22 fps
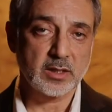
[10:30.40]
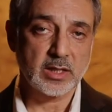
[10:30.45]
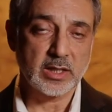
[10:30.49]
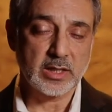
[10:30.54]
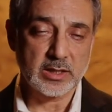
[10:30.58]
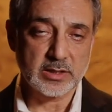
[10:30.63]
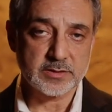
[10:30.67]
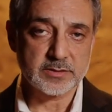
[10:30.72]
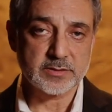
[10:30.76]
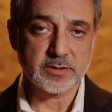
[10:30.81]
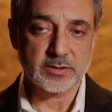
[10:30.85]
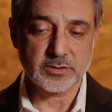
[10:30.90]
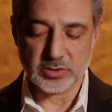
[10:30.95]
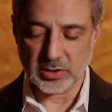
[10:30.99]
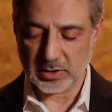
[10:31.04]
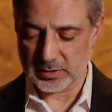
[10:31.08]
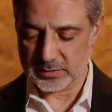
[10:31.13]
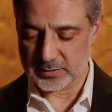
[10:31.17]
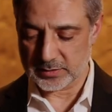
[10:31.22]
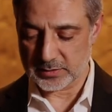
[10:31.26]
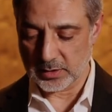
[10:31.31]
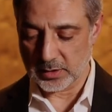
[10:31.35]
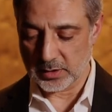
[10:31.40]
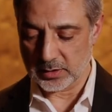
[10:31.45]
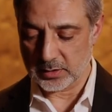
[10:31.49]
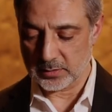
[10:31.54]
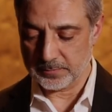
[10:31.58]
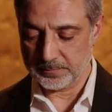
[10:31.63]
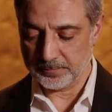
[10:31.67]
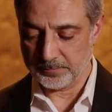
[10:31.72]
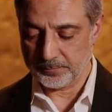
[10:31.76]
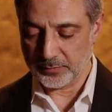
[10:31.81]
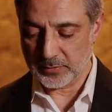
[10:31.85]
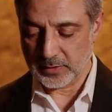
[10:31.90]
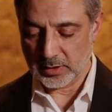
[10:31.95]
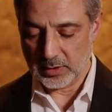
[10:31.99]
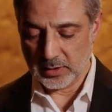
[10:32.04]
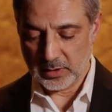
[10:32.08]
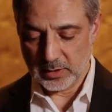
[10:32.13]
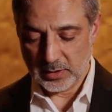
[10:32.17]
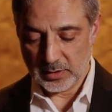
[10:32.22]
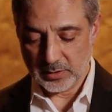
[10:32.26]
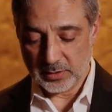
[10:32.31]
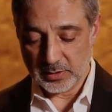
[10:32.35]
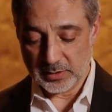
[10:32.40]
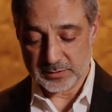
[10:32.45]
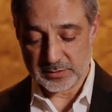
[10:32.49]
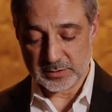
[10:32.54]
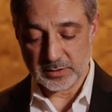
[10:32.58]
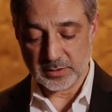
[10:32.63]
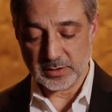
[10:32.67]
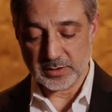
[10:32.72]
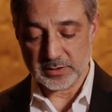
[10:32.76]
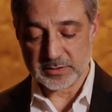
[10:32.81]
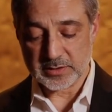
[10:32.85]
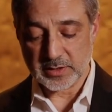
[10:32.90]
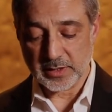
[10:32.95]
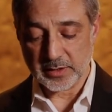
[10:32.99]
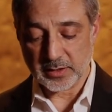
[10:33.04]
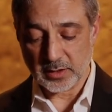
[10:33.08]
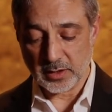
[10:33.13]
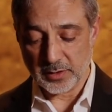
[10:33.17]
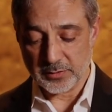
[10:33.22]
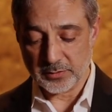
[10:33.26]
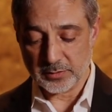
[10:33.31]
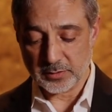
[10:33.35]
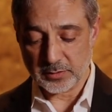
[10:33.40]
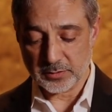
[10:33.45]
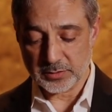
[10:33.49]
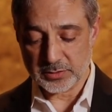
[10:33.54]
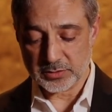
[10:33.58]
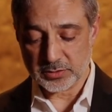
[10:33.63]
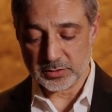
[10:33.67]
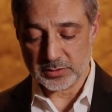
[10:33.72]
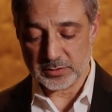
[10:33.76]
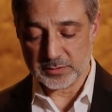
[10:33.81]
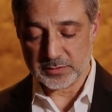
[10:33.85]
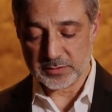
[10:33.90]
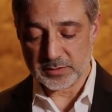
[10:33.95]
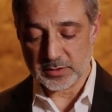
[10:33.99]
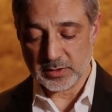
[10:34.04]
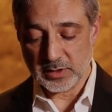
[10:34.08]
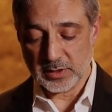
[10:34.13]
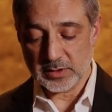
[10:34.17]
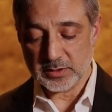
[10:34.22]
as the genocide. The Assyrians, like other Christians,